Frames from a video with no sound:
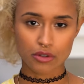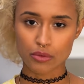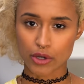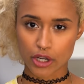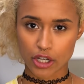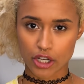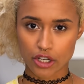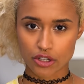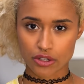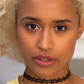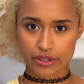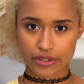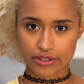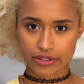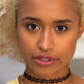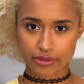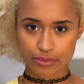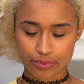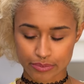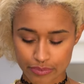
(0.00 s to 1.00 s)
we're gonna do
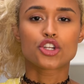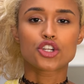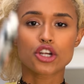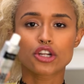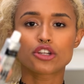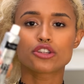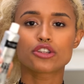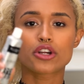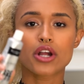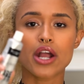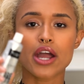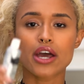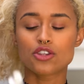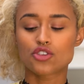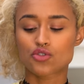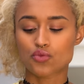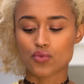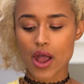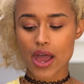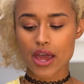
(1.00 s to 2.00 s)
this. Turn Their
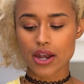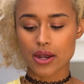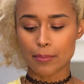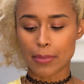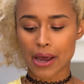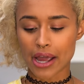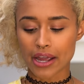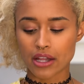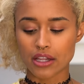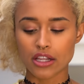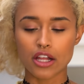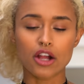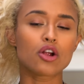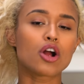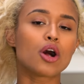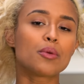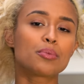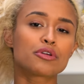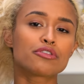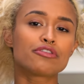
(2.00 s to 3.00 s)
Heads Red by
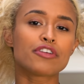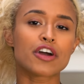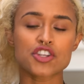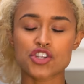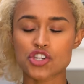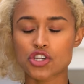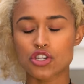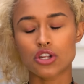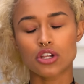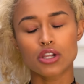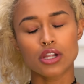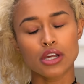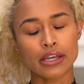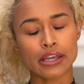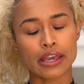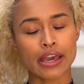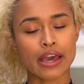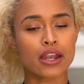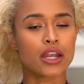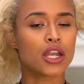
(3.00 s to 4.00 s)
Clairol Professional.
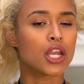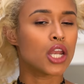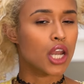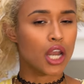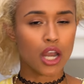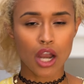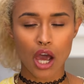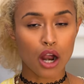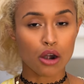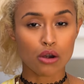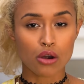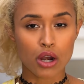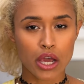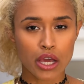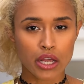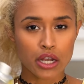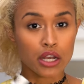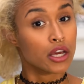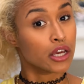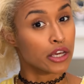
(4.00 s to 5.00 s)
Again, not
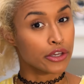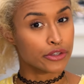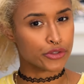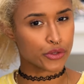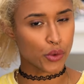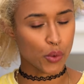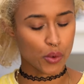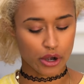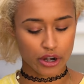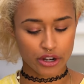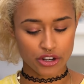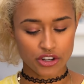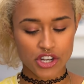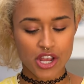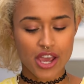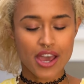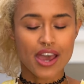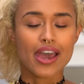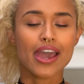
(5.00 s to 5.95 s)
red, it's orange.